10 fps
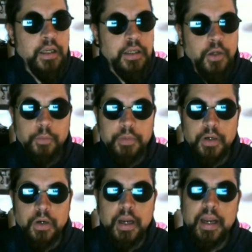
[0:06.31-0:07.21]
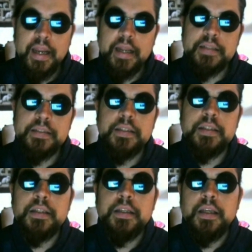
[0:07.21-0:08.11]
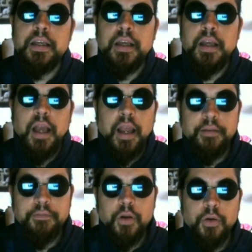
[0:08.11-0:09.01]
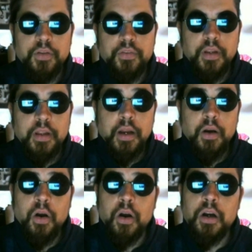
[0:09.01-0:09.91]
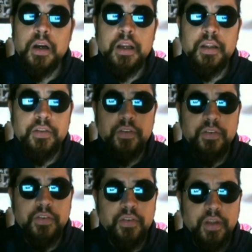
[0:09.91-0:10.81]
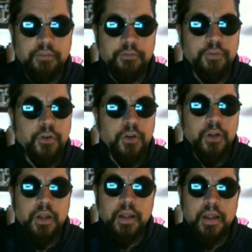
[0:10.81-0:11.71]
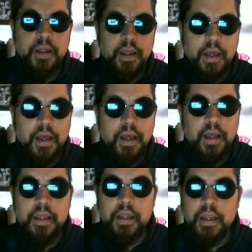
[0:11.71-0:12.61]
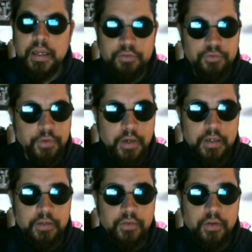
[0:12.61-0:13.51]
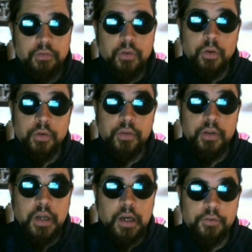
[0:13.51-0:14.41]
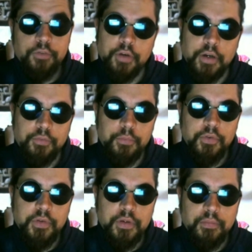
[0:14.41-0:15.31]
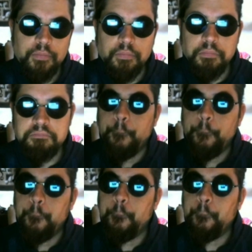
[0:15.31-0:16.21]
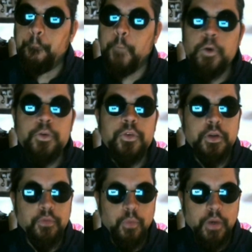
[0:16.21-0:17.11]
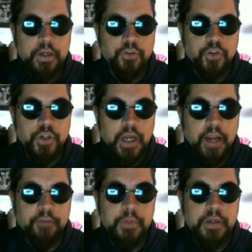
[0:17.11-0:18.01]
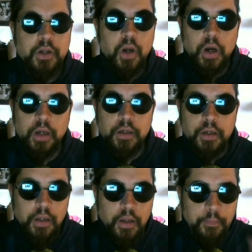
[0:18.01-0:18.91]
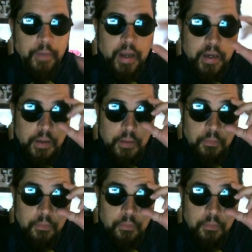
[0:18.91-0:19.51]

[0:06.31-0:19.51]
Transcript: Gnome here, and I have noticed that there are several Easter eggs, of course, in the Doctor Strange movie, most of which have been caught by